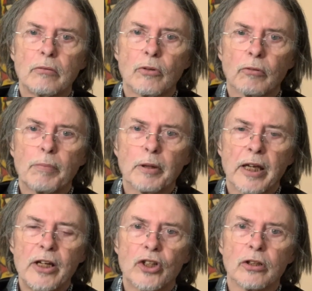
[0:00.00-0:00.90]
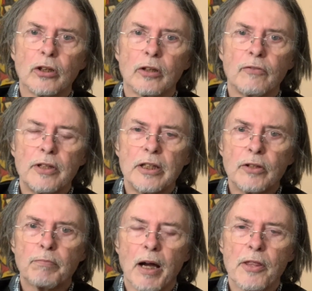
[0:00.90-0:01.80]
the replication of these
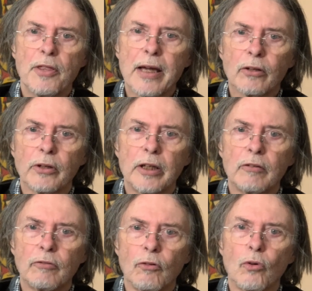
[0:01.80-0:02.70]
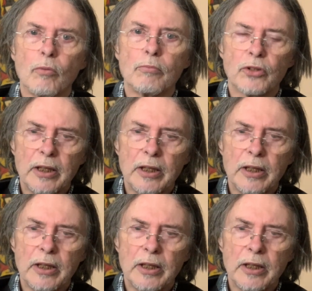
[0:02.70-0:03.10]
Pythagorean forms